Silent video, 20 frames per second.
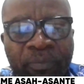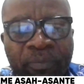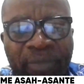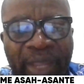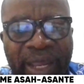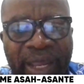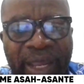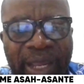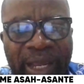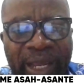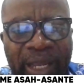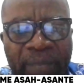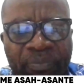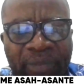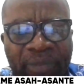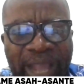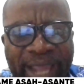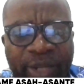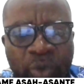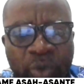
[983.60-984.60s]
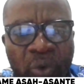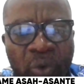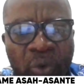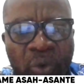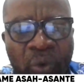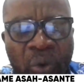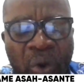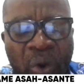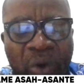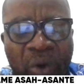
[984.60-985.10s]
Um, I know
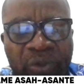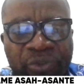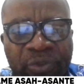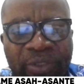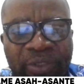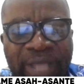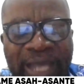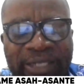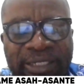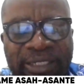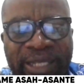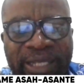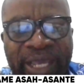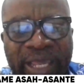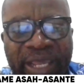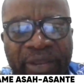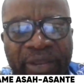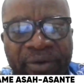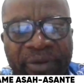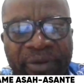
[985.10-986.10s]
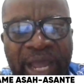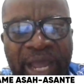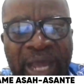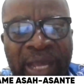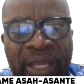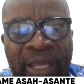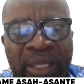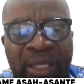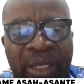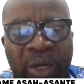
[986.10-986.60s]
also that the area
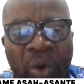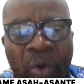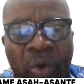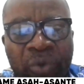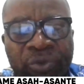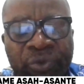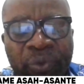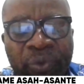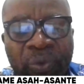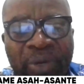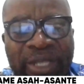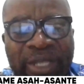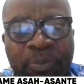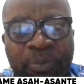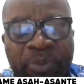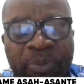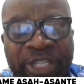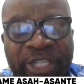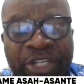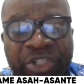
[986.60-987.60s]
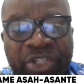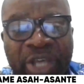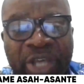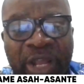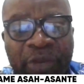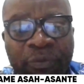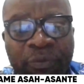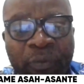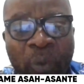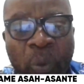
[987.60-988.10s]
also has
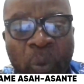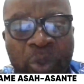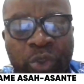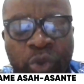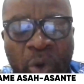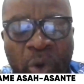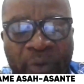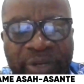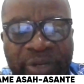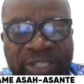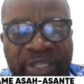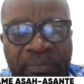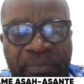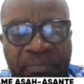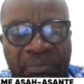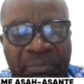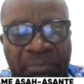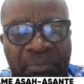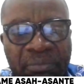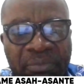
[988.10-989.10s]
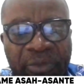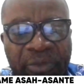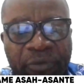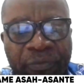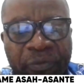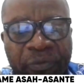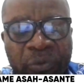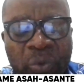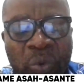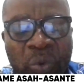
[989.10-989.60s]
potential for what tourism.
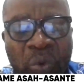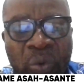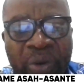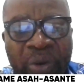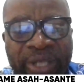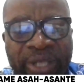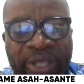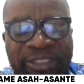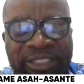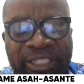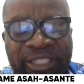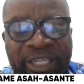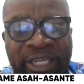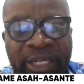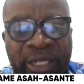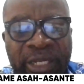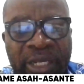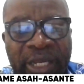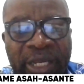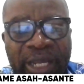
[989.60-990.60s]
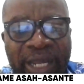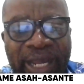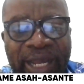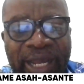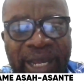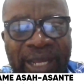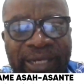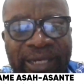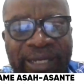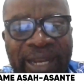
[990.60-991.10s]
If you go and see
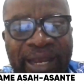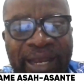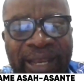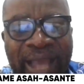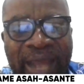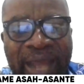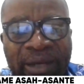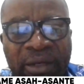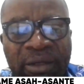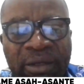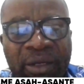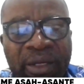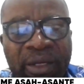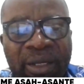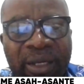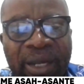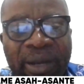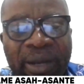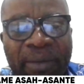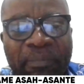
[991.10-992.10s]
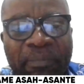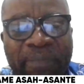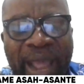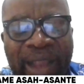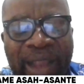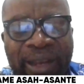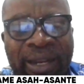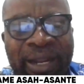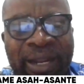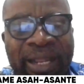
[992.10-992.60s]
uh, the land uh, map,